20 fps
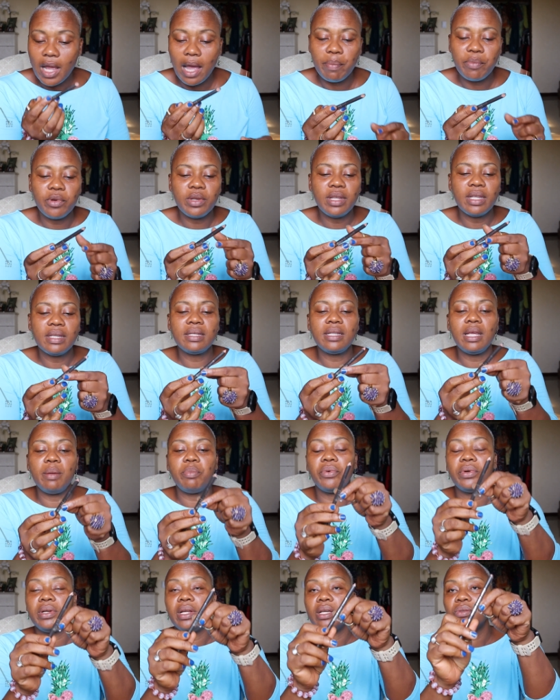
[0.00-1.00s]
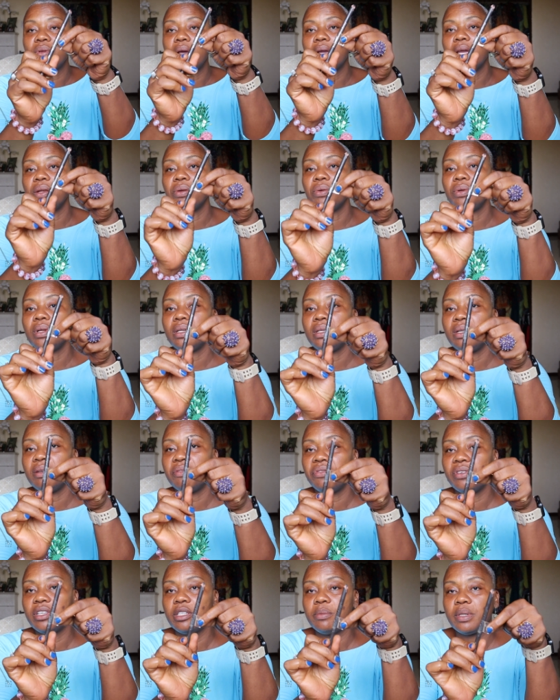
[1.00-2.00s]
I put this tape on there so I can know the
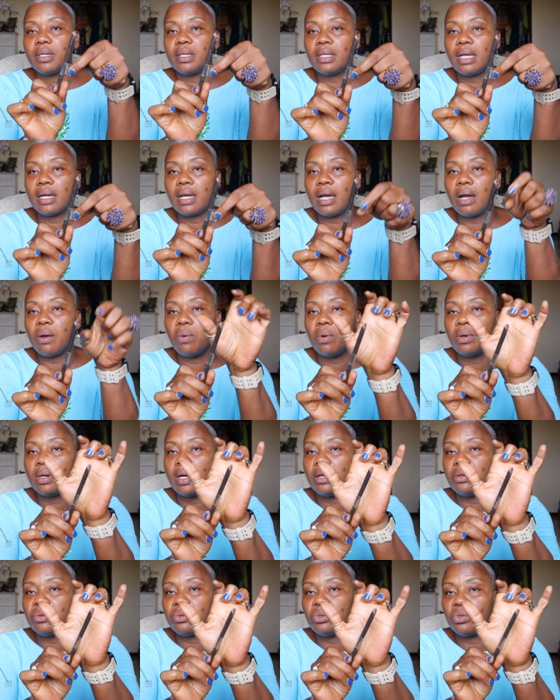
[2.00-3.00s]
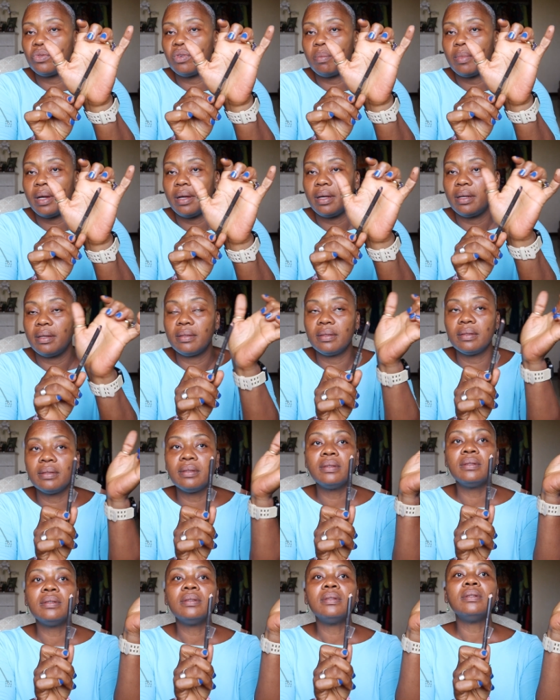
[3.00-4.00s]
difference because I got one I use for mine.
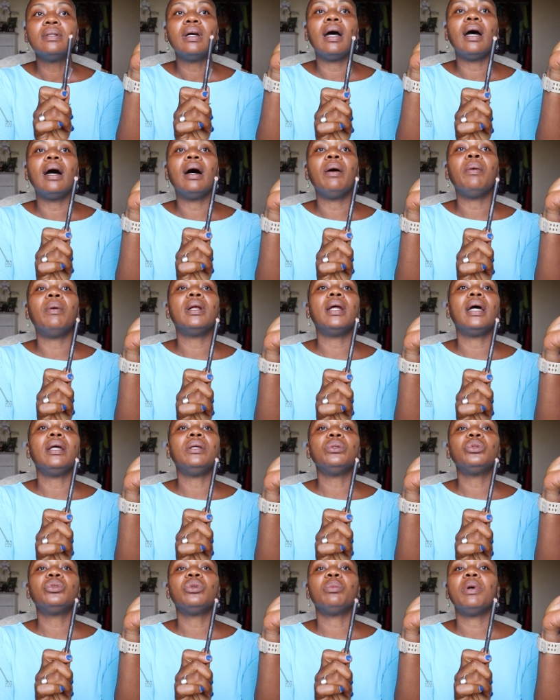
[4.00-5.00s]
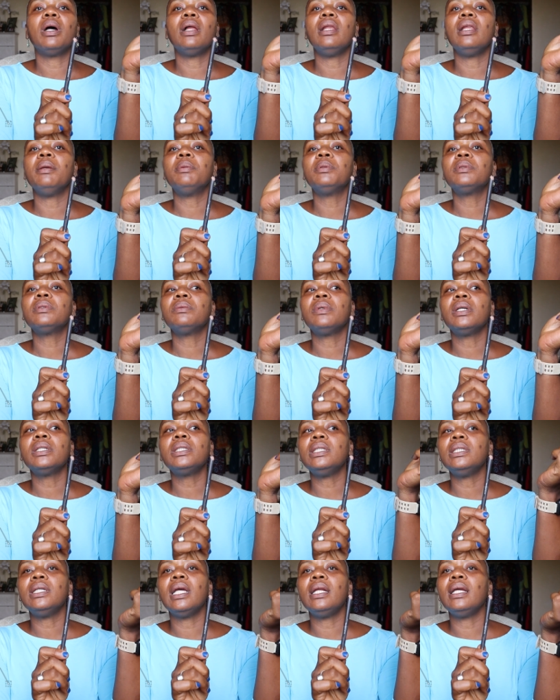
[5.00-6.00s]
I have one I use for my lips. Why
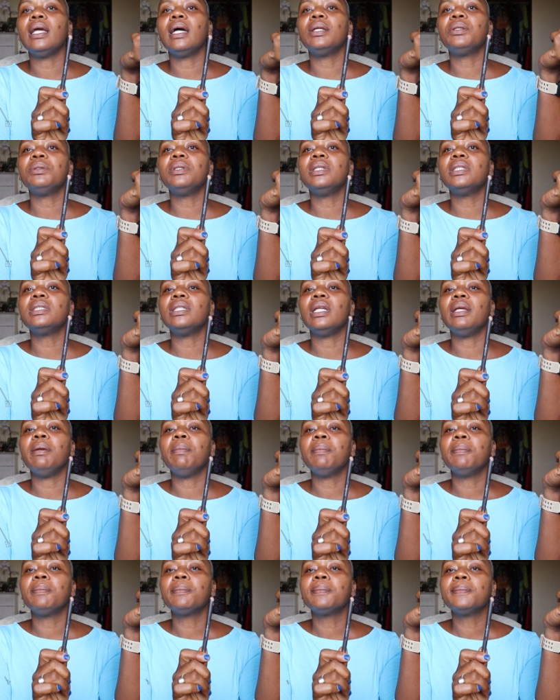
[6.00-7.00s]
is she yelling Anthony's name?